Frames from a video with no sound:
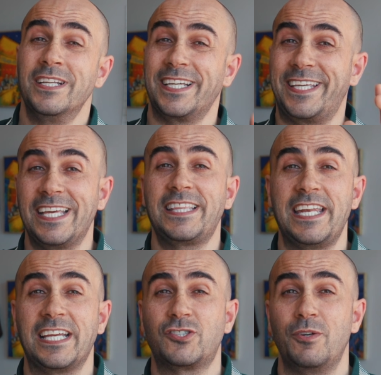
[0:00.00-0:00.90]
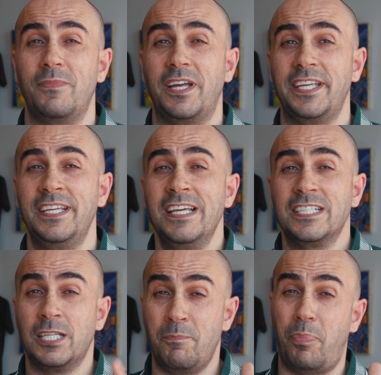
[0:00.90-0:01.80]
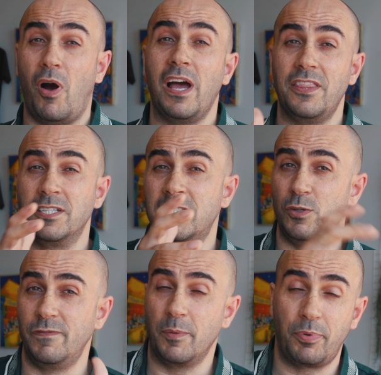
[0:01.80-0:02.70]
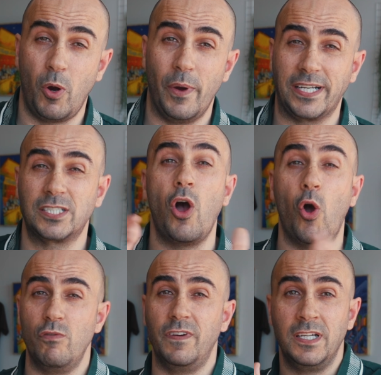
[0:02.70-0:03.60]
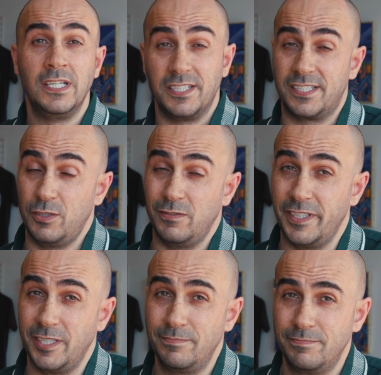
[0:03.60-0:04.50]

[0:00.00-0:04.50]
to get that extra money to buy the Silvia Pro X over the Silvia.